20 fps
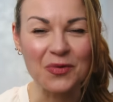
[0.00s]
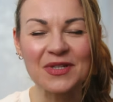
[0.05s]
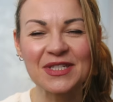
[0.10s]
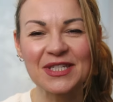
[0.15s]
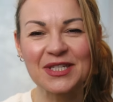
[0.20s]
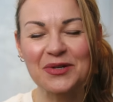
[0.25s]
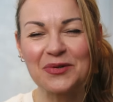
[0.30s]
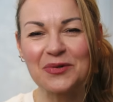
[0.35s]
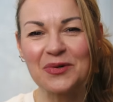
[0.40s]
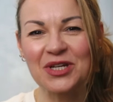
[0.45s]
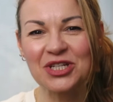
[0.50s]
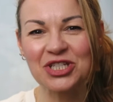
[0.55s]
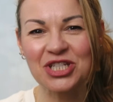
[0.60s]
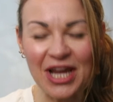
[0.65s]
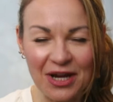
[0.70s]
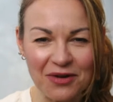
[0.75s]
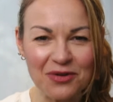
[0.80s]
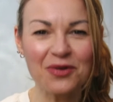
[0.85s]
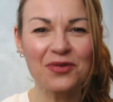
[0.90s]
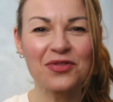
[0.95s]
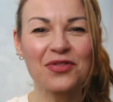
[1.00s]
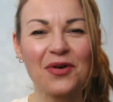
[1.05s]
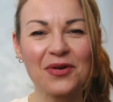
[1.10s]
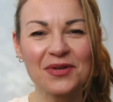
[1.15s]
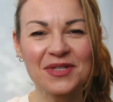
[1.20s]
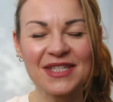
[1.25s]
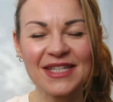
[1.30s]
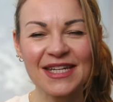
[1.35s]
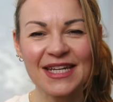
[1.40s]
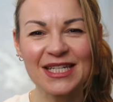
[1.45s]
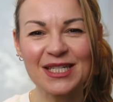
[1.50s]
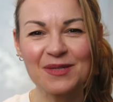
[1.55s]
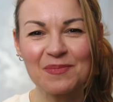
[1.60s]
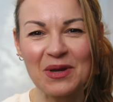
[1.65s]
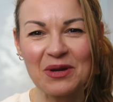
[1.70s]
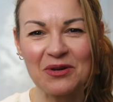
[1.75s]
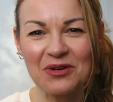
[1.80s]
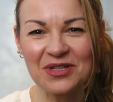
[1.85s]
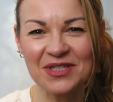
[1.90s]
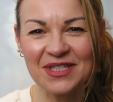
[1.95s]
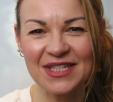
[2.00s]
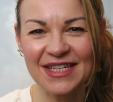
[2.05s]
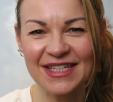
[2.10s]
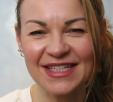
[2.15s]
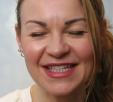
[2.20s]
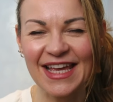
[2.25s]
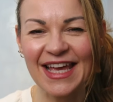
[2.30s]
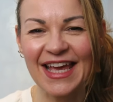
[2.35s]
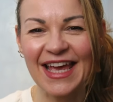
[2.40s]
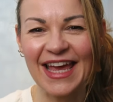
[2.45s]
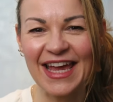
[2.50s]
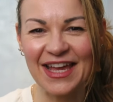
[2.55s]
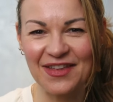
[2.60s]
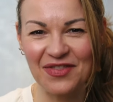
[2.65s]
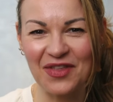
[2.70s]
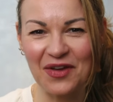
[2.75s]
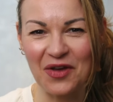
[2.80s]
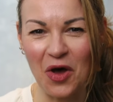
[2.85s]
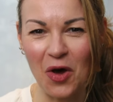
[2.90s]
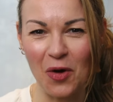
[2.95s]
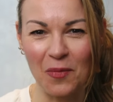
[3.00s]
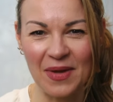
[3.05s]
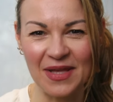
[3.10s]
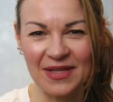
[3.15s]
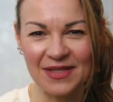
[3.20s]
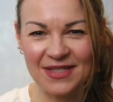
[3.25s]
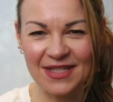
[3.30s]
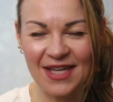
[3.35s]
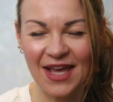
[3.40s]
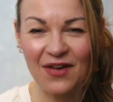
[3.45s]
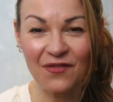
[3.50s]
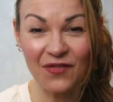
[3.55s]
So share your thoughts and experiences in the comments.